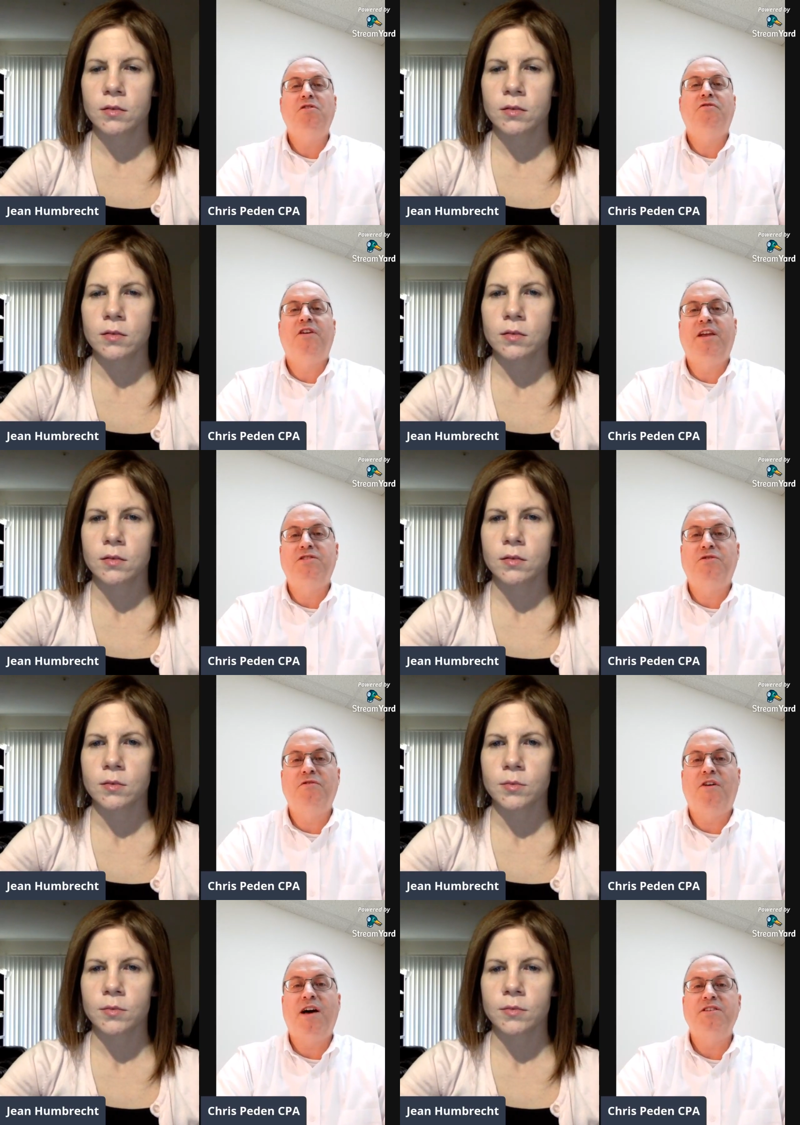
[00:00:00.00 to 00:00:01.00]
Speaker 1: to your financial
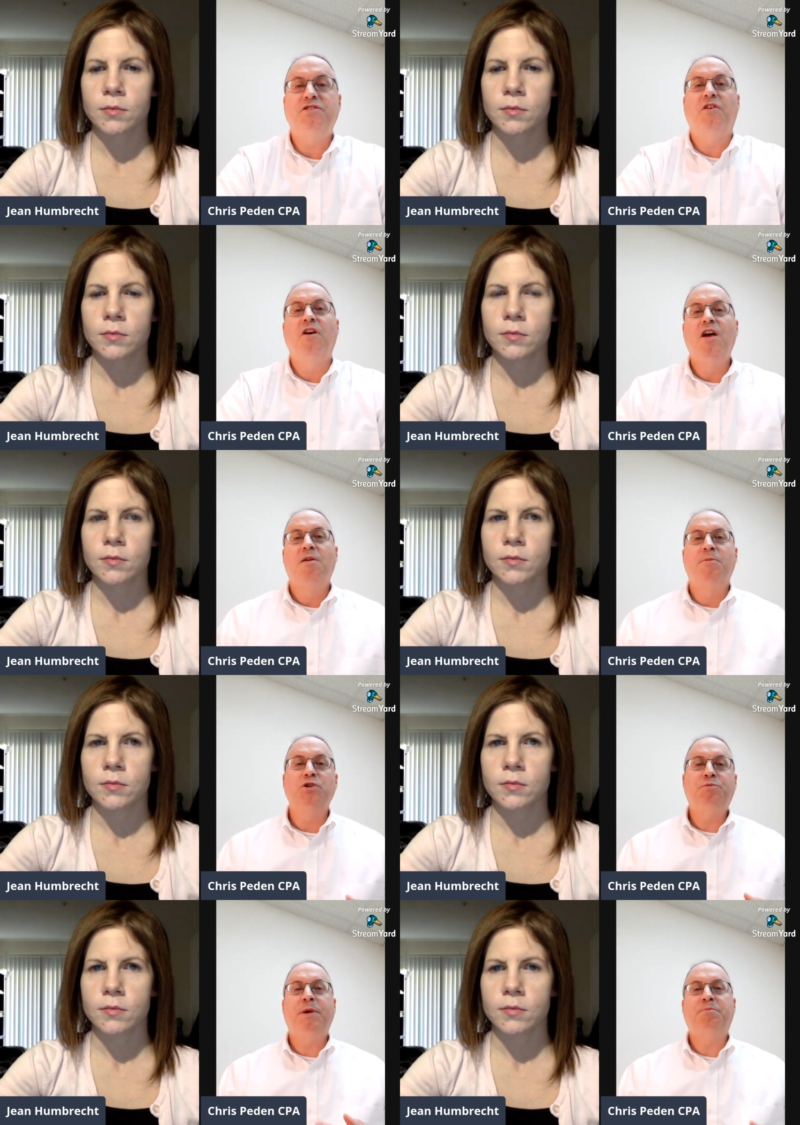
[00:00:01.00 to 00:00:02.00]
advisor.
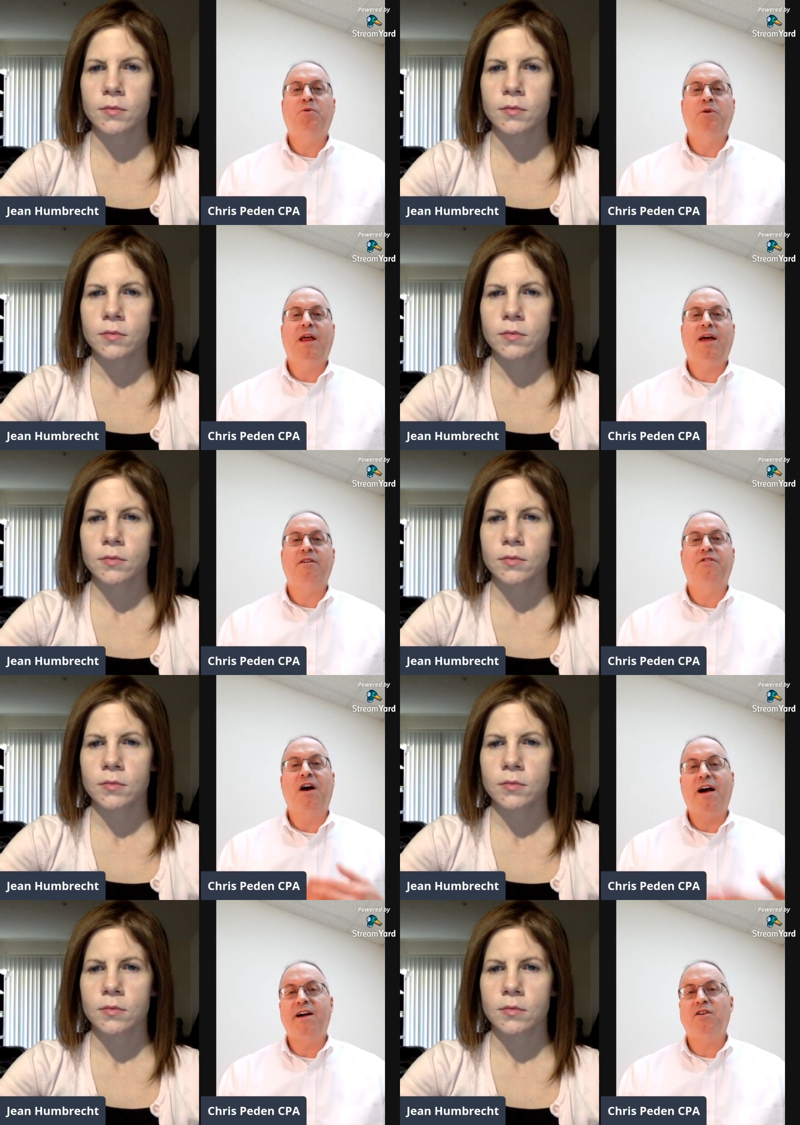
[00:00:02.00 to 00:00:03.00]
Most people would have an
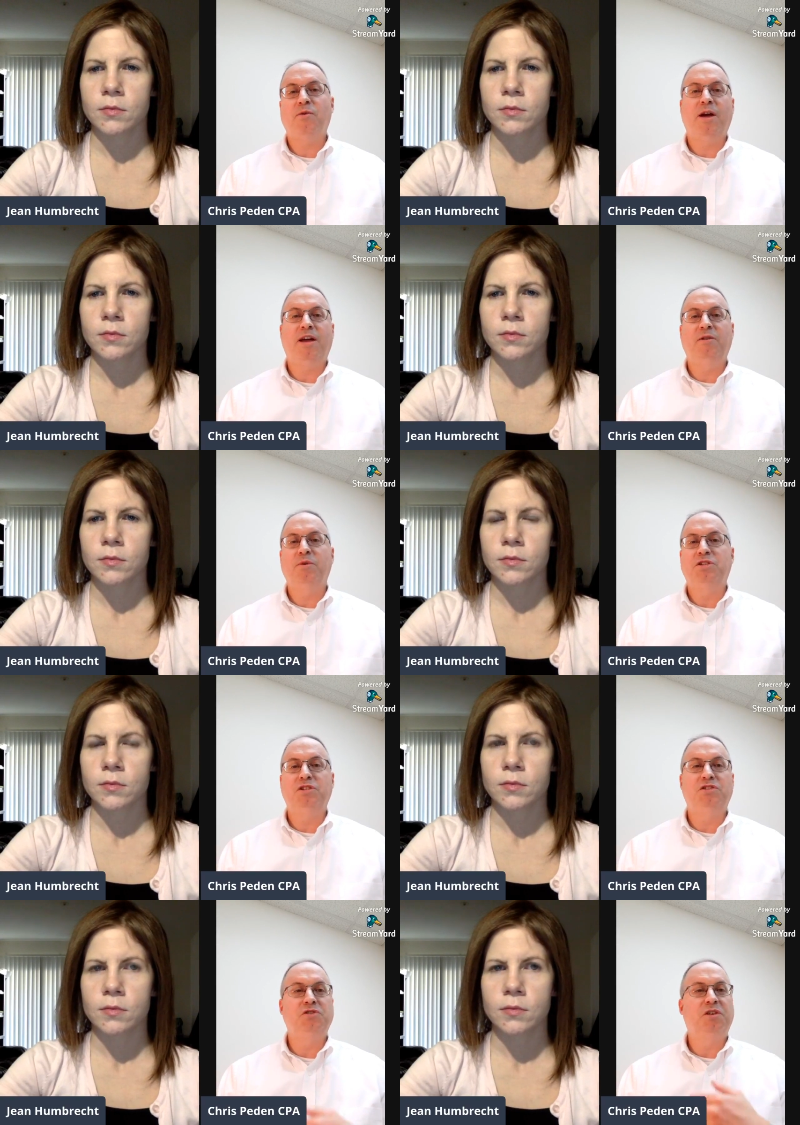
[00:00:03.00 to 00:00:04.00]
IRA, which
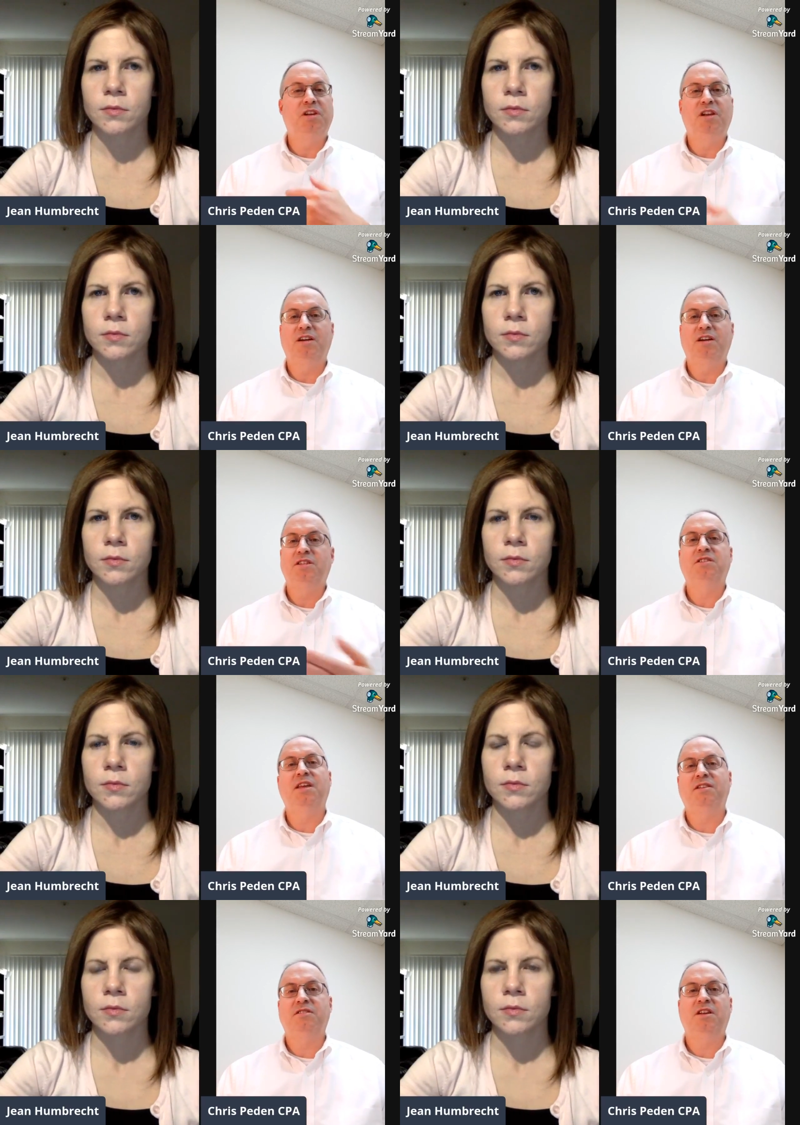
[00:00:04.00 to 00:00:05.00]
is you can deduct
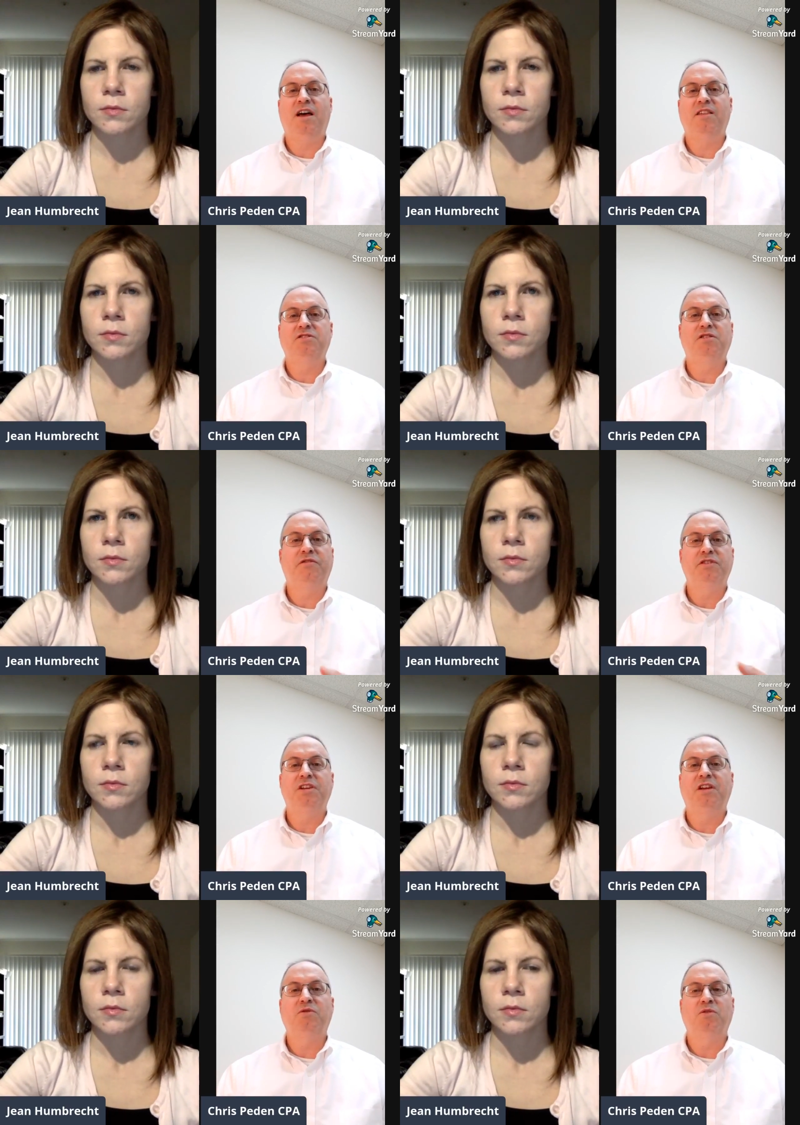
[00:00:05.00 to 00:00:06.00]
$6,000 if you're
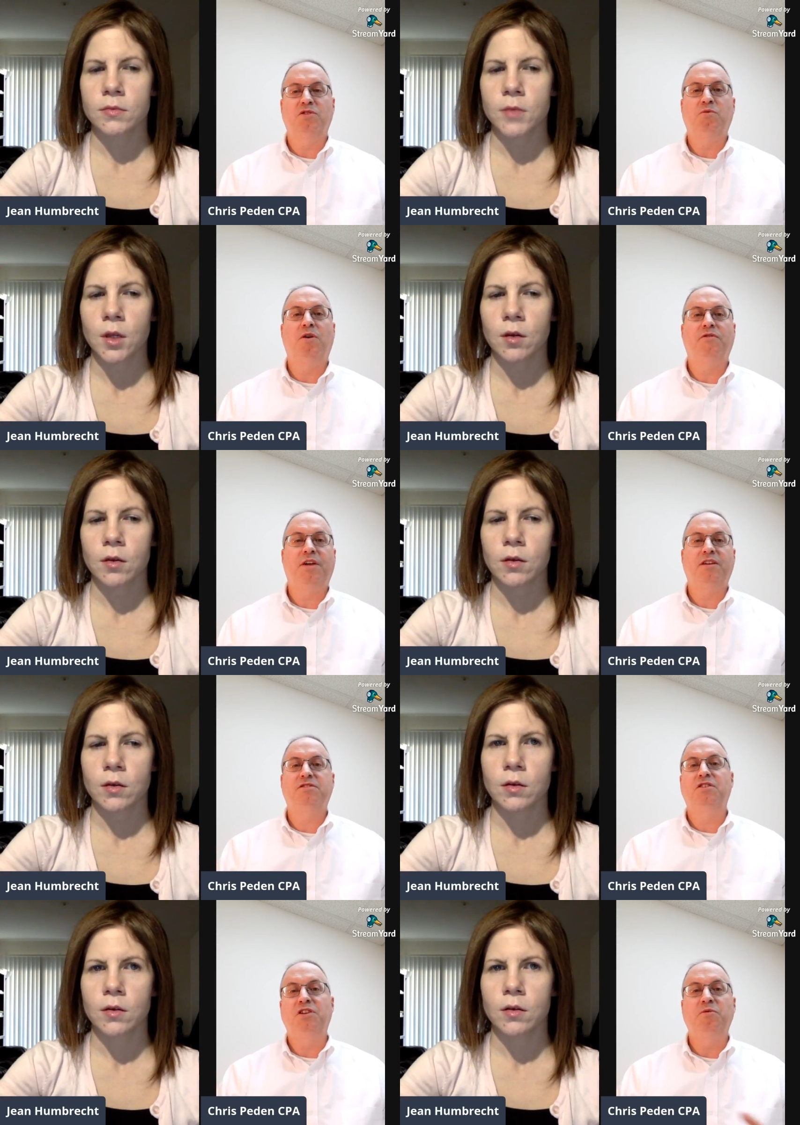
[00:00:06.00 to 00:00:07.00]
single, or $12,000
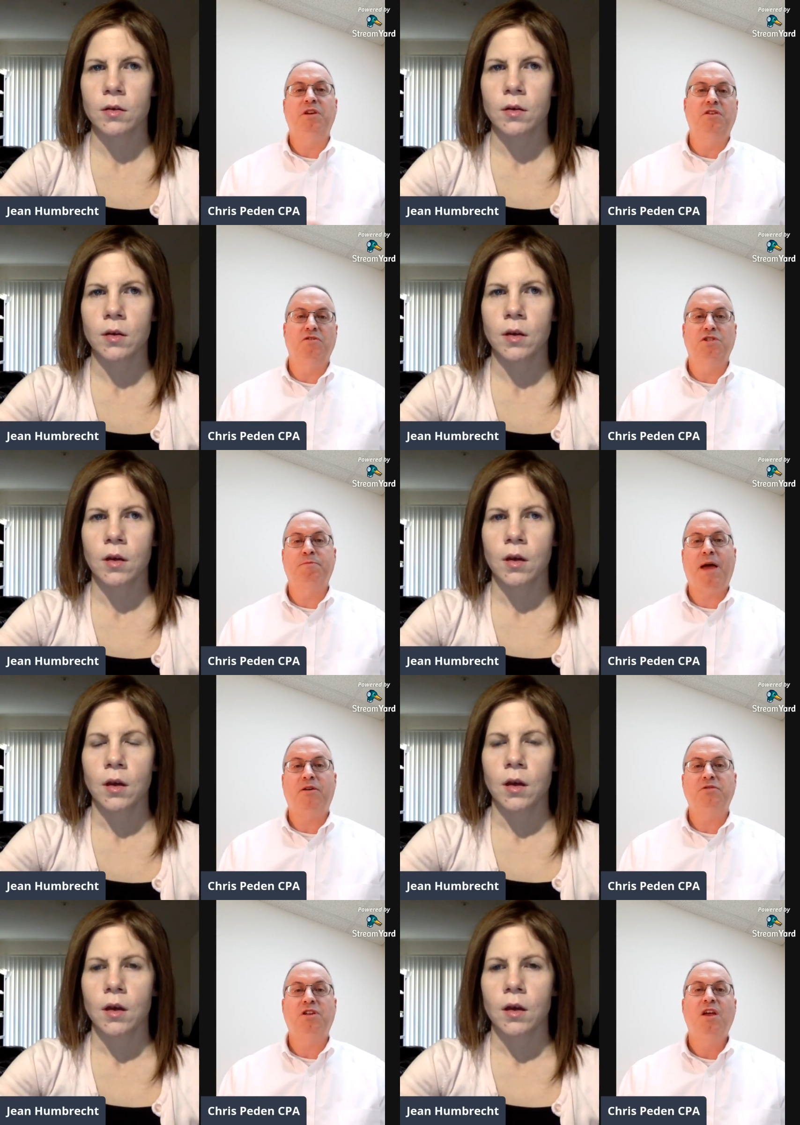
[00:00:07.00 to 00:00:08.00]
you and your
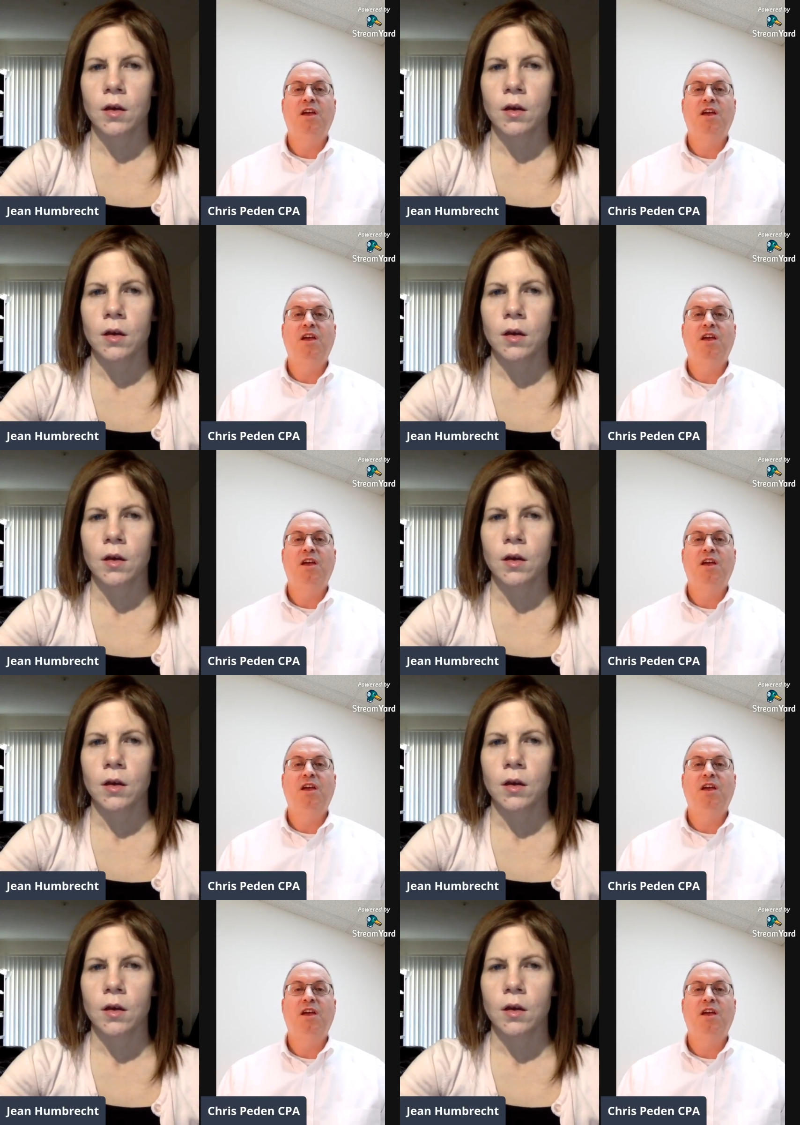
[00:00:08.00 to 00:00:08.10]
spouse